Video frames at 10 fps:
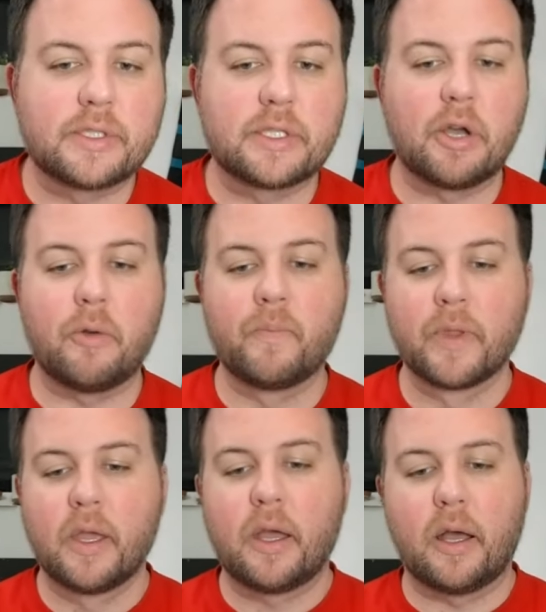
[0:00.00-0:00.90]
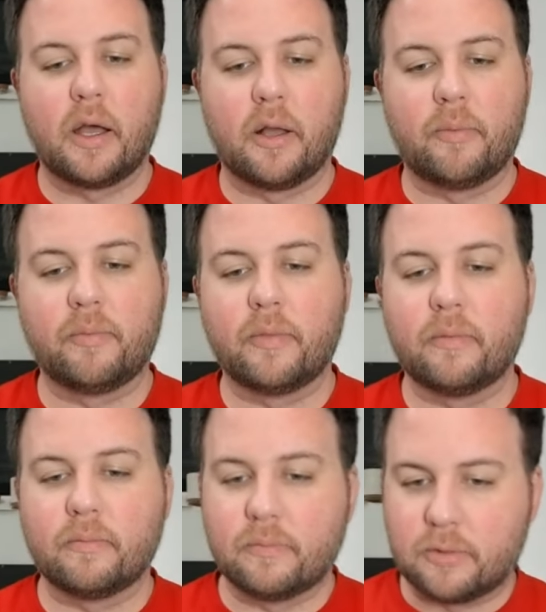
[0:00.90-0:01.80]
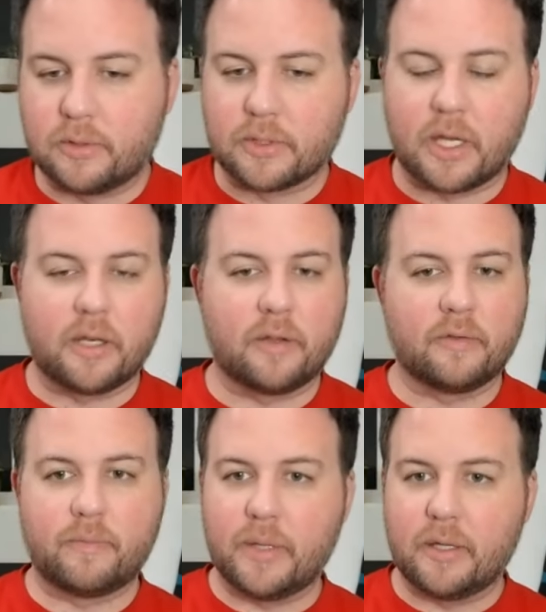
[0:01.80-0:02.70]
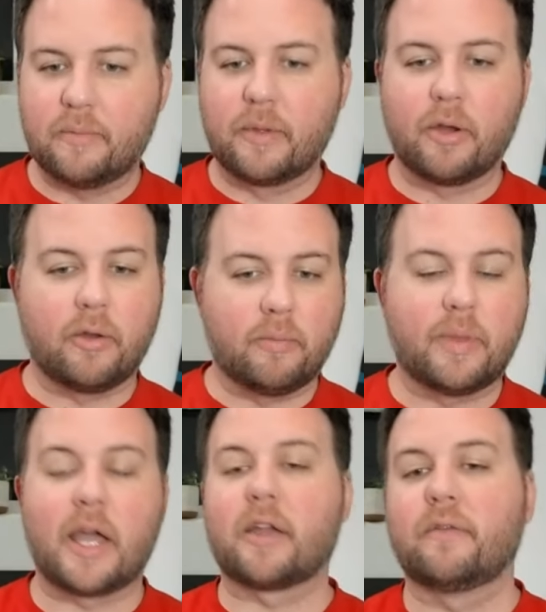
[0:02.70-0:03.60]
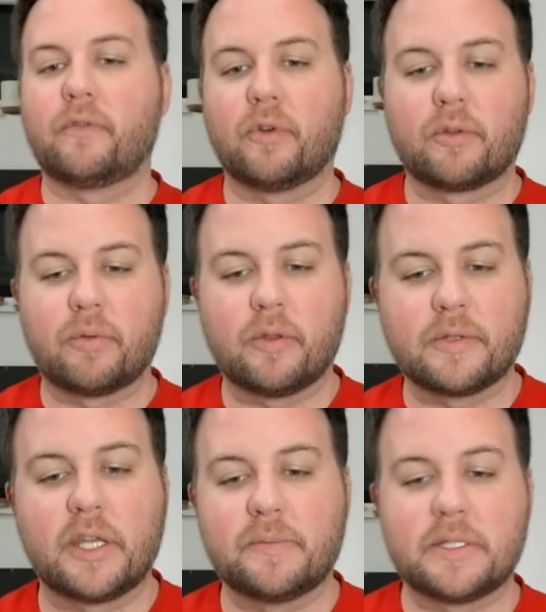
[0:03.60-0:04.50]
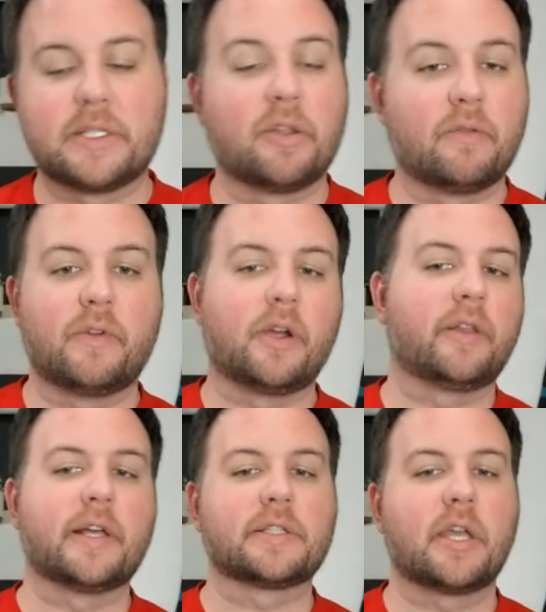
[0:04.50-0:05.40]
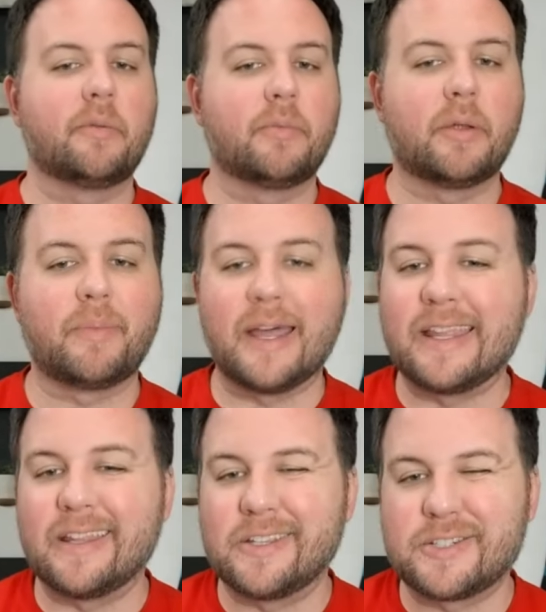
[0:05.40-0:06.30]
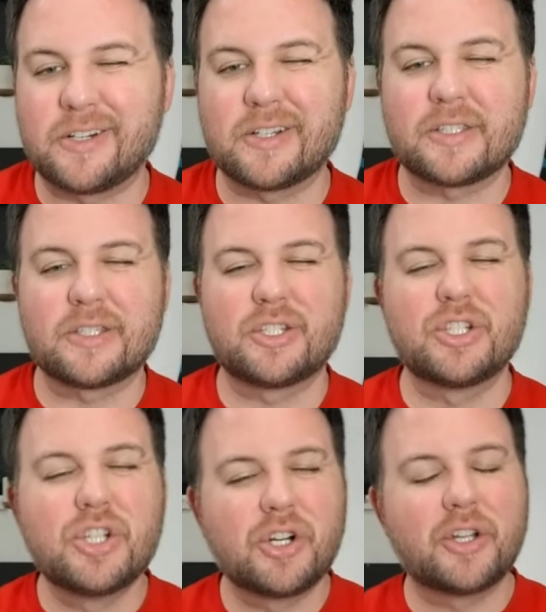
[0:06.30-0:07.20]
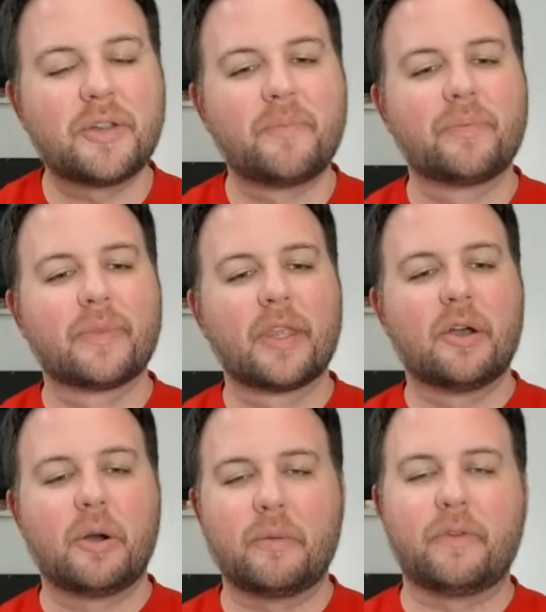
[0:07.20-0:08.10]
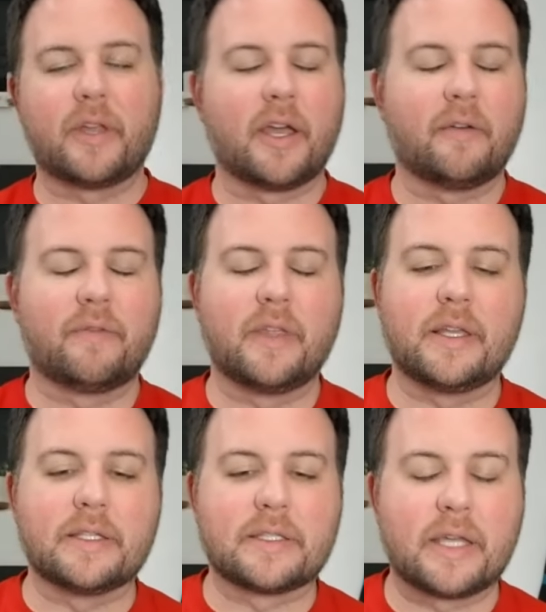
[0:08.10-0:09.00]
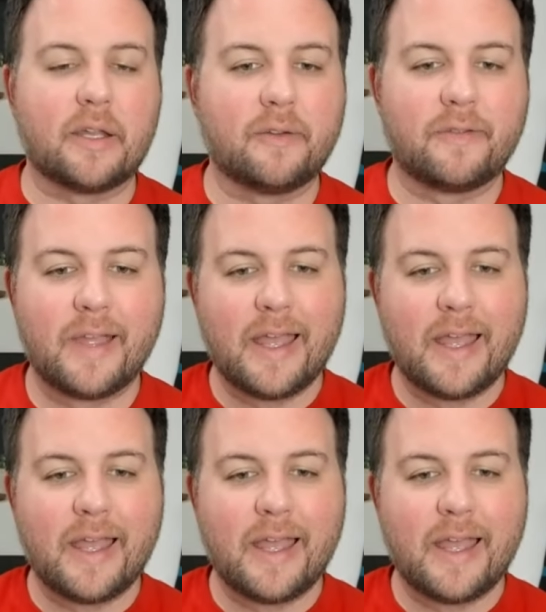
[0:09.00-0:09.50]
So we'll kind of be going back and forth with those games until the very last game. But by then, the Sharks should hopefully have things kind of